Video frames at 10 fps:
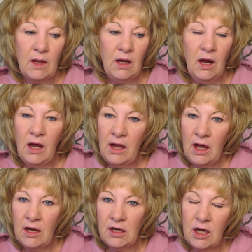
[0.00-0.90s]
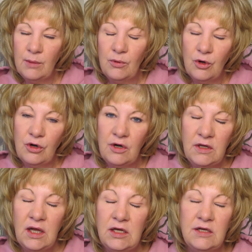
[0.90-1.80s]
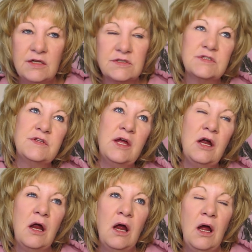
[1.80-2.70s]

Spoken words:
And I had a couple herniated discs there.